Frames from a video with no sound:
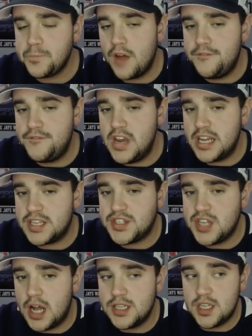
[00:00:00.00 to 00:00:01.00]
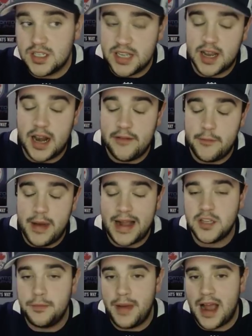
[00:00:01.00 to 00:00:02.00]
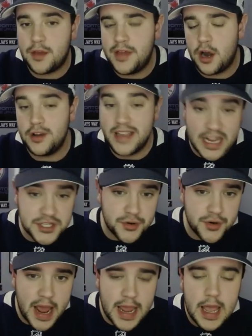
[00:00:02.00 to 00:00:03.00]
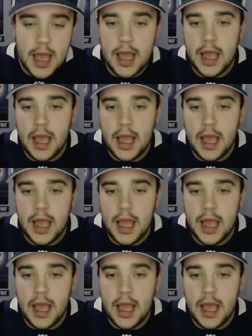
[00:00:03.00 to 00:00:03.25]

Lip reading: Phoenix Suns on the second night of a back-to-back there yesterday.